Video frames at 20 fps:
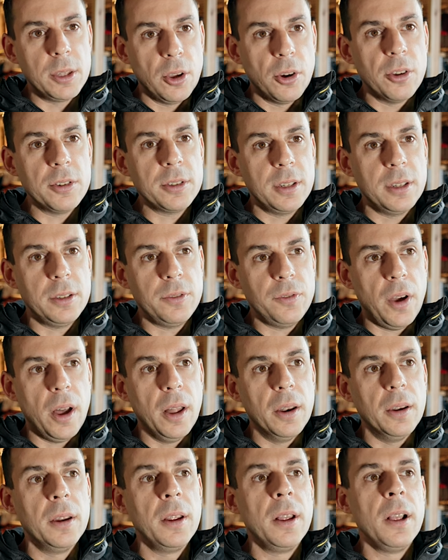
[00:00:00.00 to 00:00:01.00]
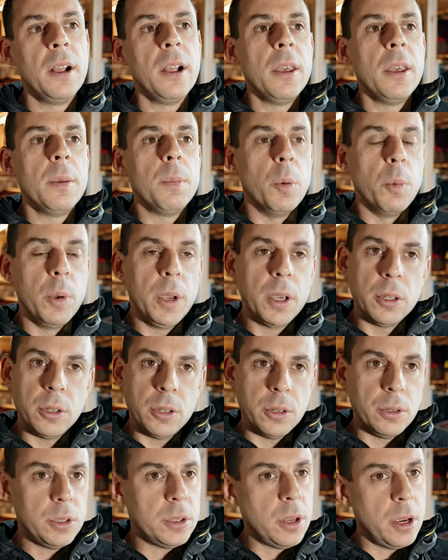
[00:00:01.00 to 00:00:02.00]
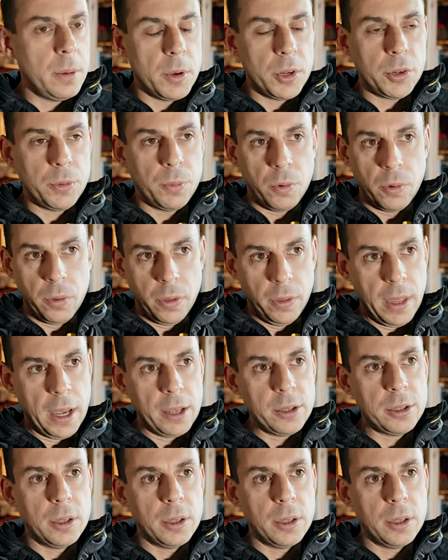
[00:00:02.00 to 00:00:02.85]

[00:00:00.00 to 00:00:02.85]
dots is fun, but we can do so much more than that.